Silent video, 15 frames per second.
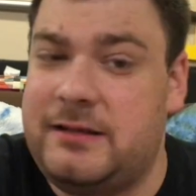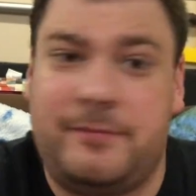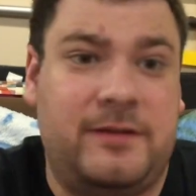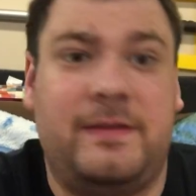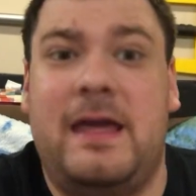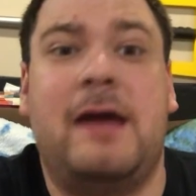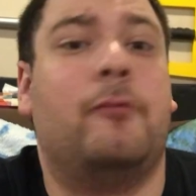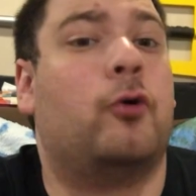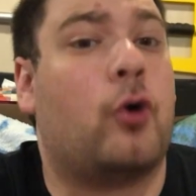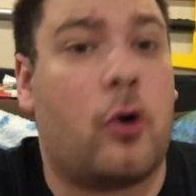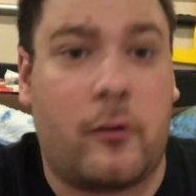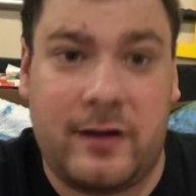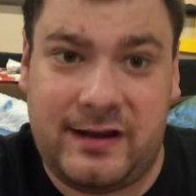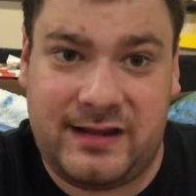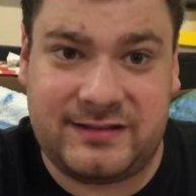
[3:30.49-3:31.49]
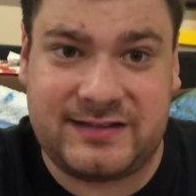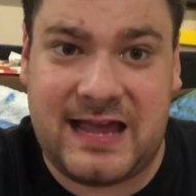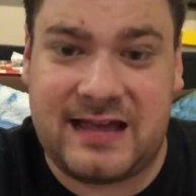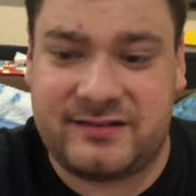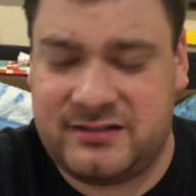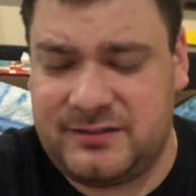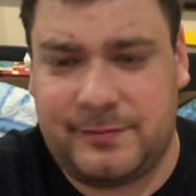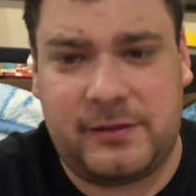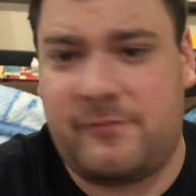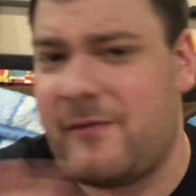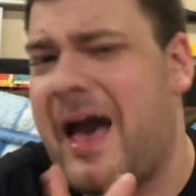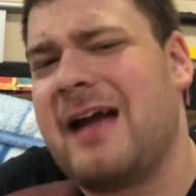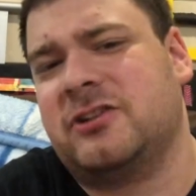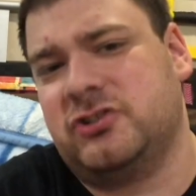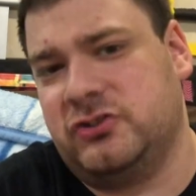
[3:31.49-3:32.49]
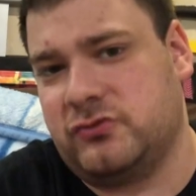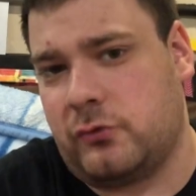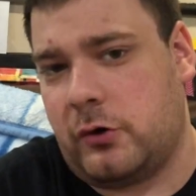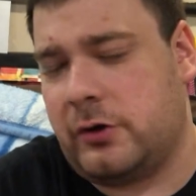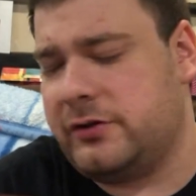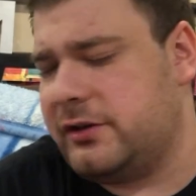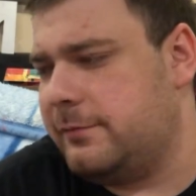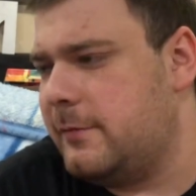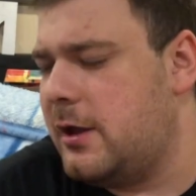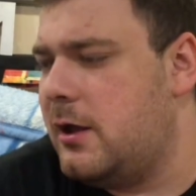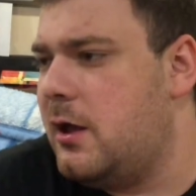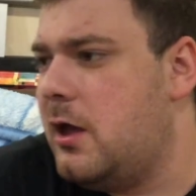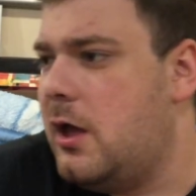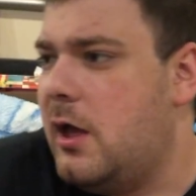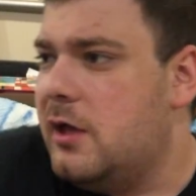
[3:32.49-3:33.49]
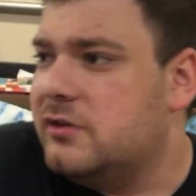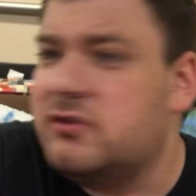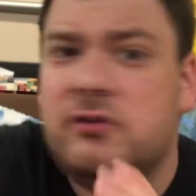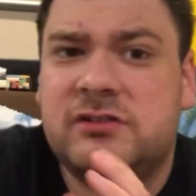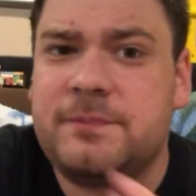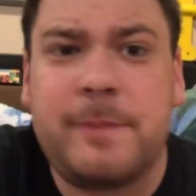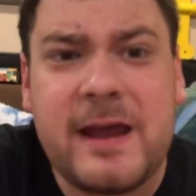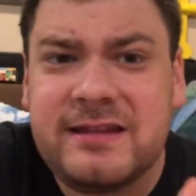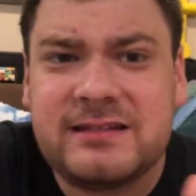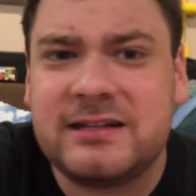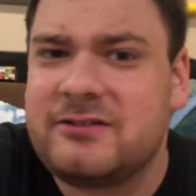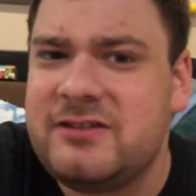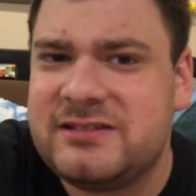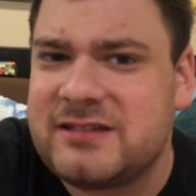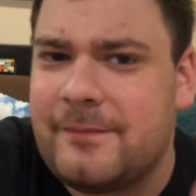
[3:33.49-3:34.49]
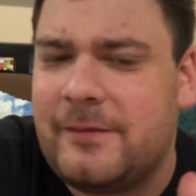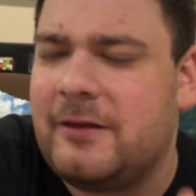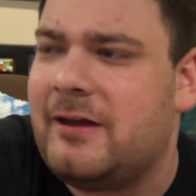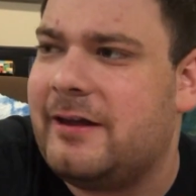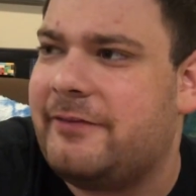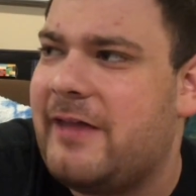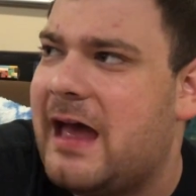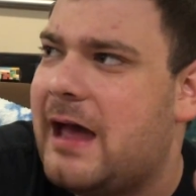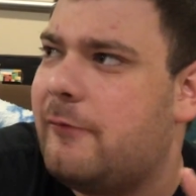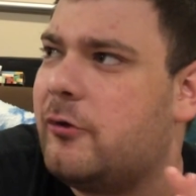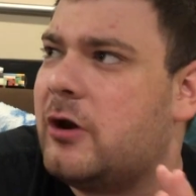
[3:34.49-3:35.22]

I mean, they were already assassins, but the factions weren't. So it's basically something like that.